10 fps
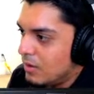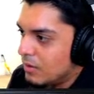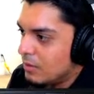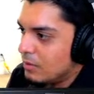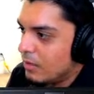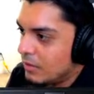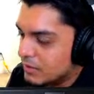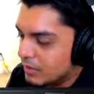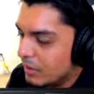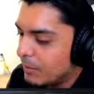the ball's gonna
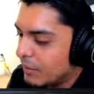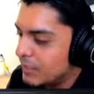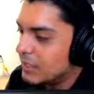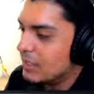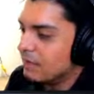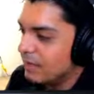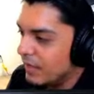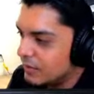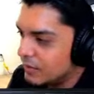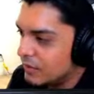be placed in the fan
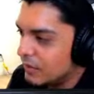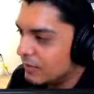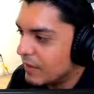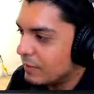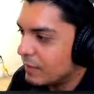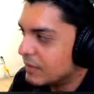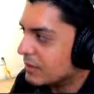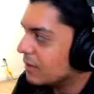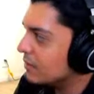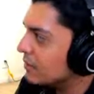shooter, if that makes
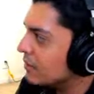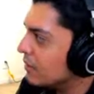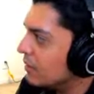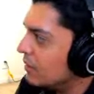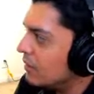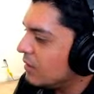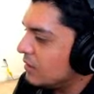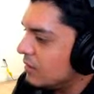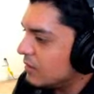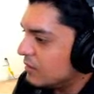sense.
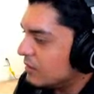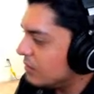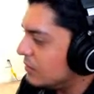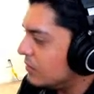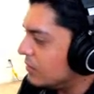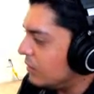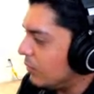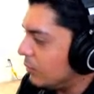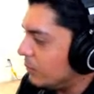So,